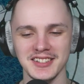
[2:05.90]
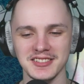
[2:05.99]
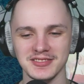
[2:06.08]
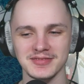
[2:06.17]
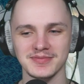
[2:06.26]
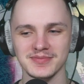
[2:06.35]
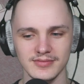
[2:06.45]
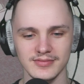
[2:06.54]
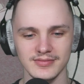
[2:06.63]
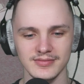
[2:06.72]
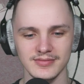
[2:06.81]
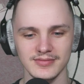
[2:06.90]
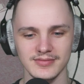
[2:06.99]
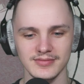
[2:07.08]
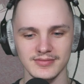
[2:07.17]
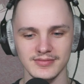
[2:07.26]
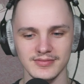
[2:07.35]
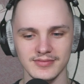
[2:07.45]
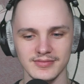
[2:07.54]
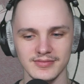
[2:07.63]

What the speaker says: Nobody speaks.